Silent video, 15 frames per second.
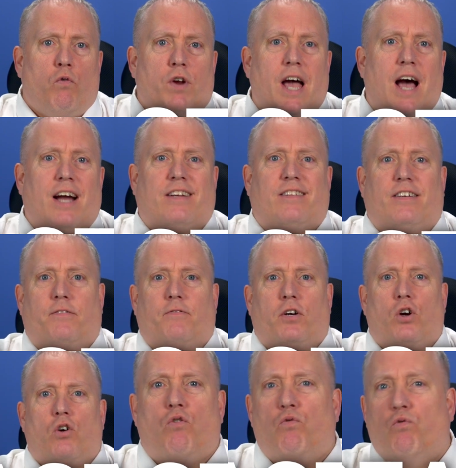Reactive,
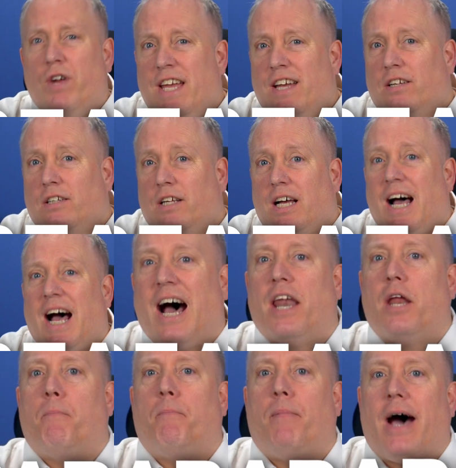real,
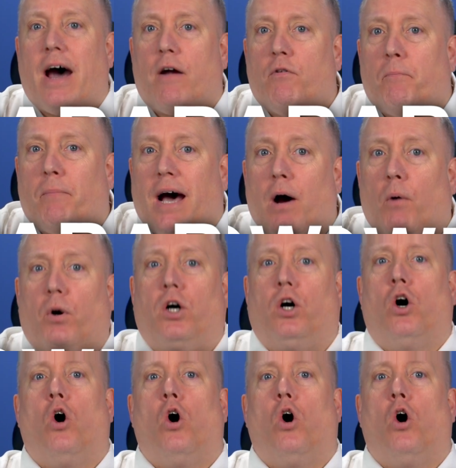and apparent power